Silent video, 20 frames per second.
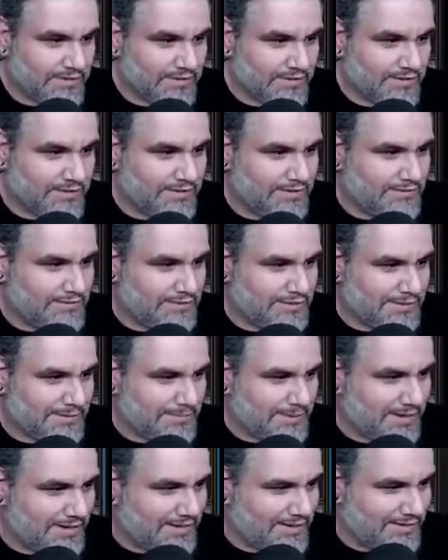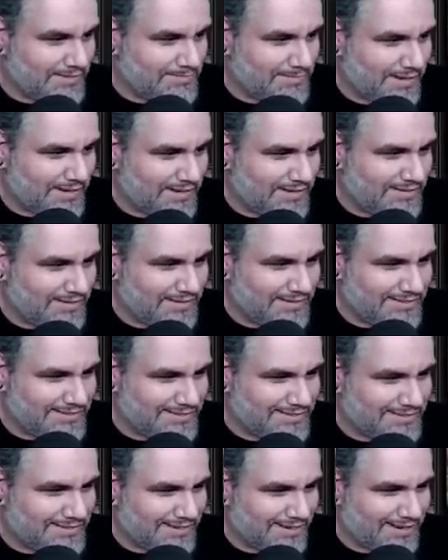Oh, Jimmy, my
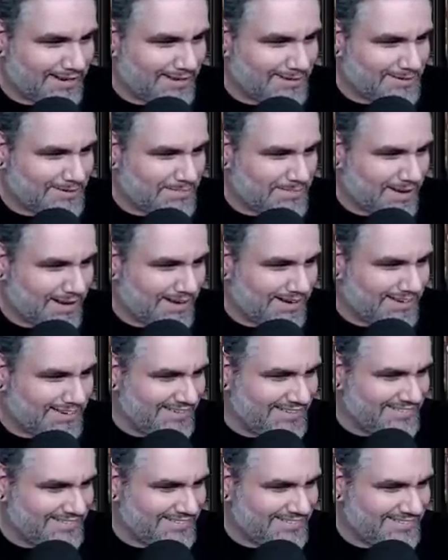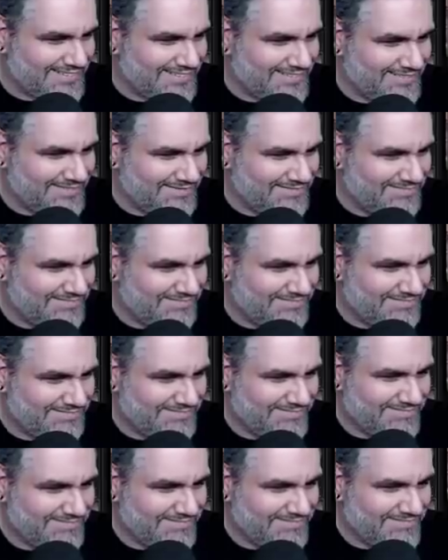delicious glass pies.
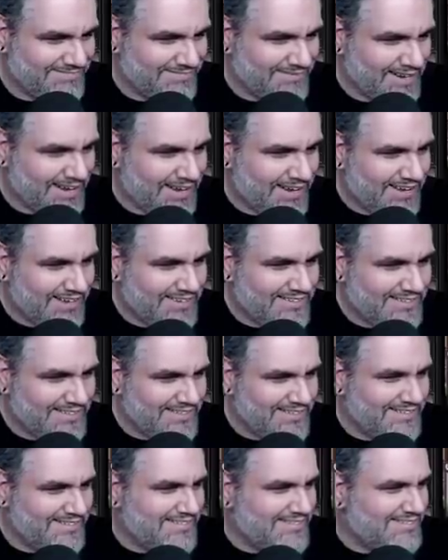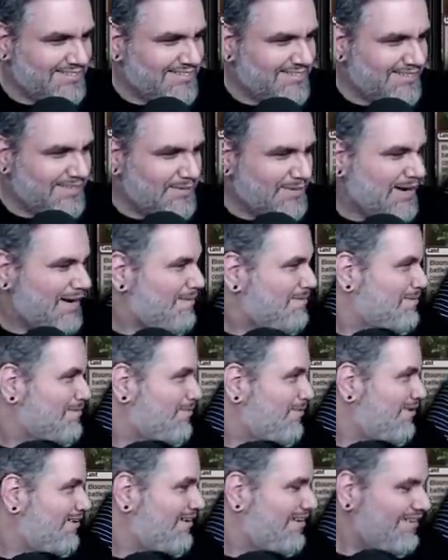Do you, when you wake up in
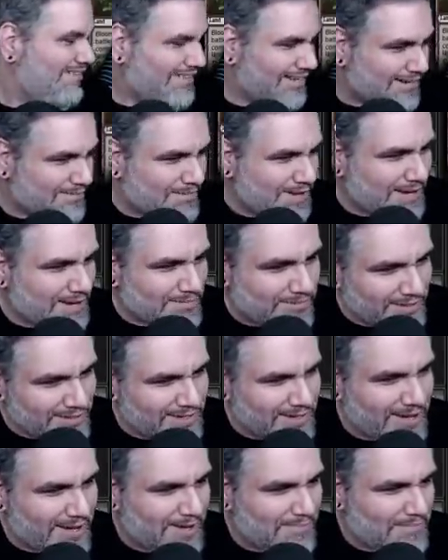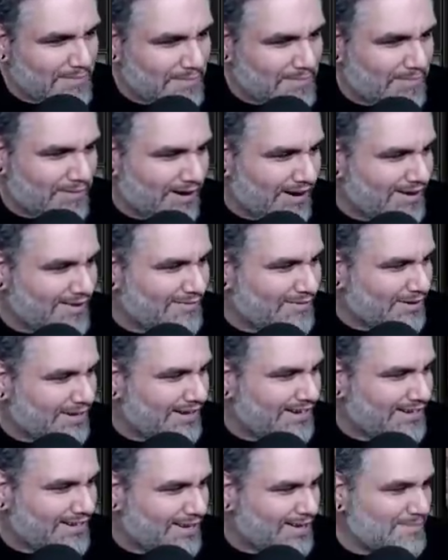the morning, are you like, man, I'm proud of what
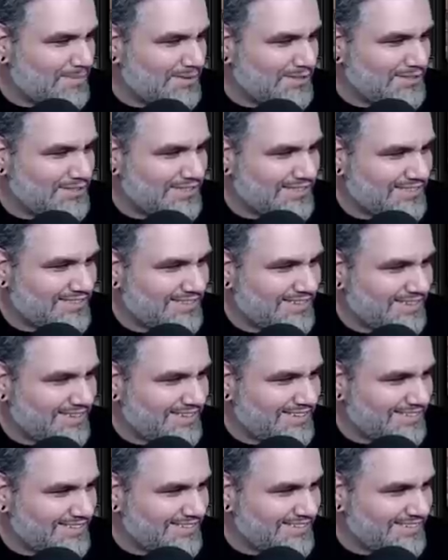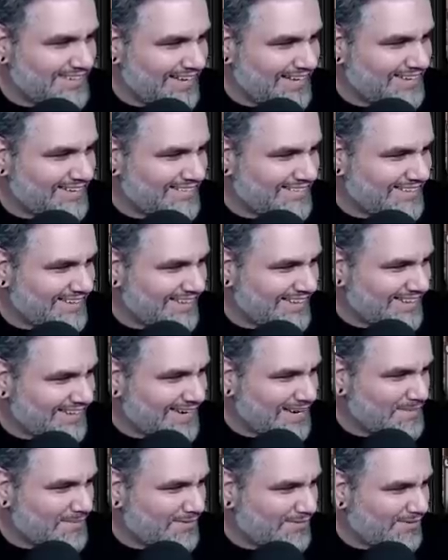I accomplished the
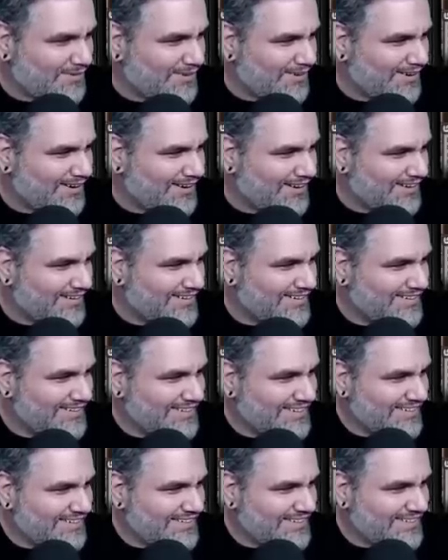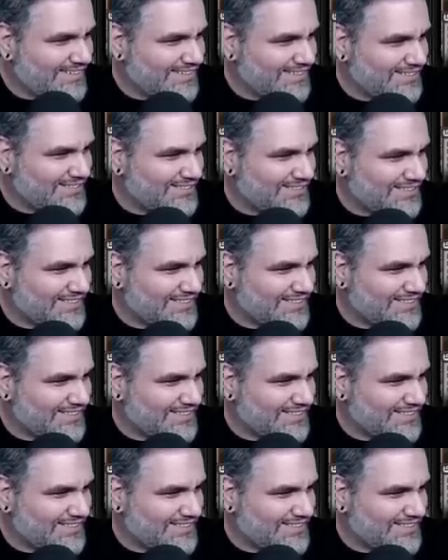day before, or does it